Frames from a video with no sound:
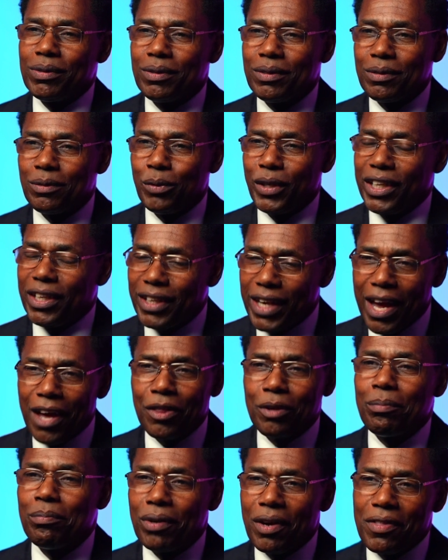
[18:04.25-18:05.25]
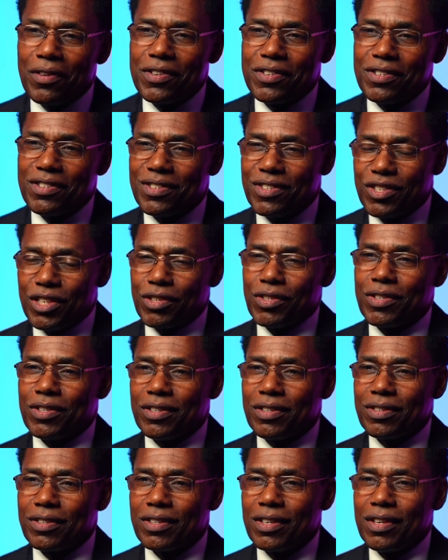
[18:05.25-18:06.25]
We gather brothers and
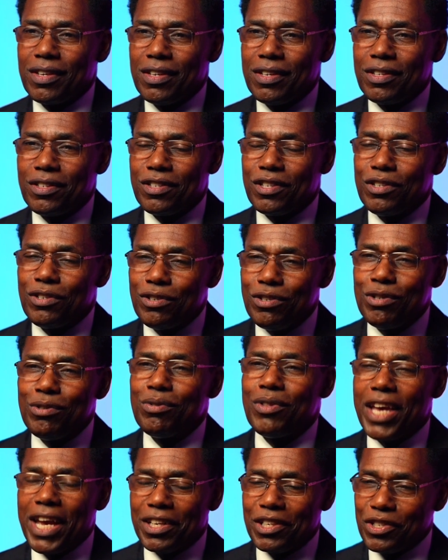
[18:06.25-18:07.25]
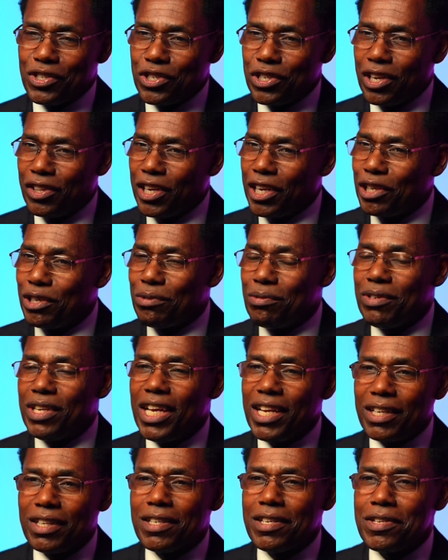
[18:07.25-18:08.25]
sisters to do that, to share their
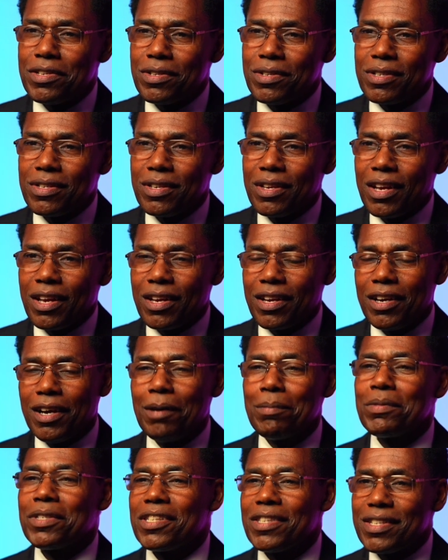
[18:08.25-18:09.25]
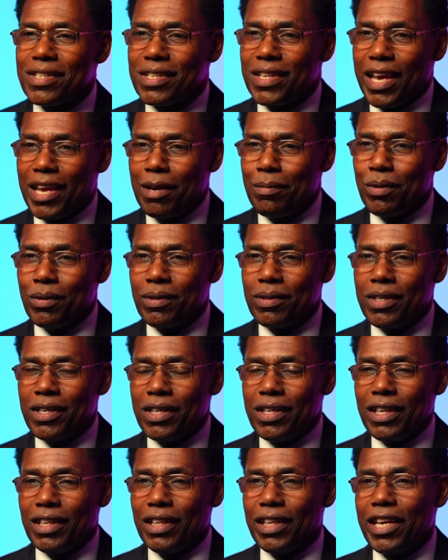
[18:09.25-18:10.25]
uniqueness, come to the table,
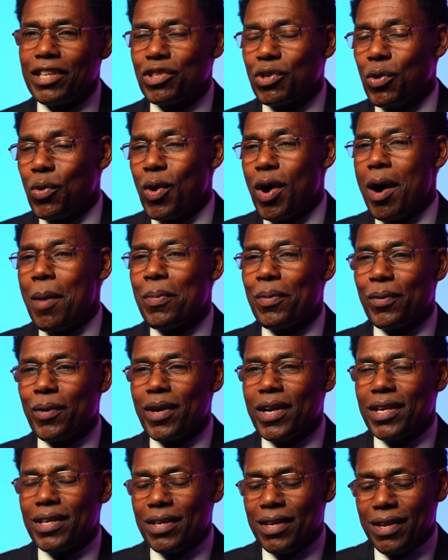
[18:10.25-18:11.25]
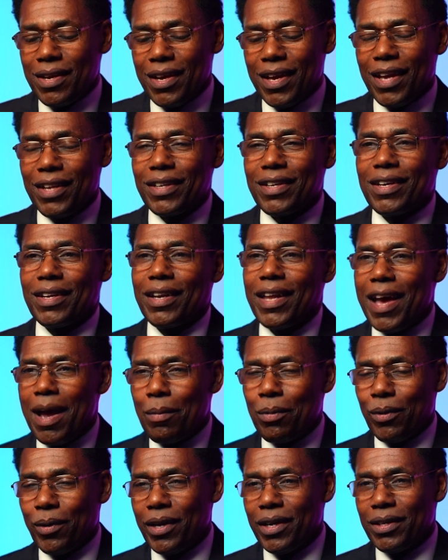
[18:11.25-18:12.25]
and let's cooperate and
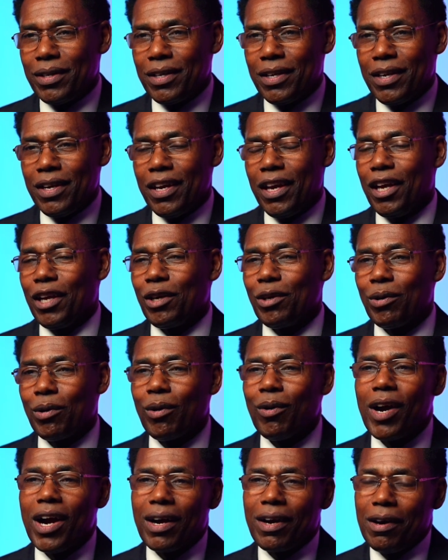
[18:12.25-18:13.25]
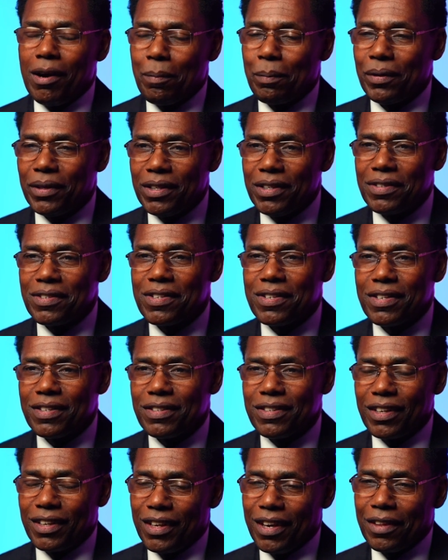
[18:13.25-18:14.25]
collaborate and grow our companies
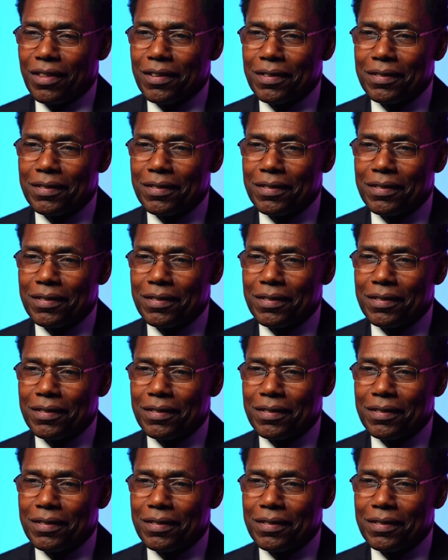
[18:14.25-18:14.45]
together.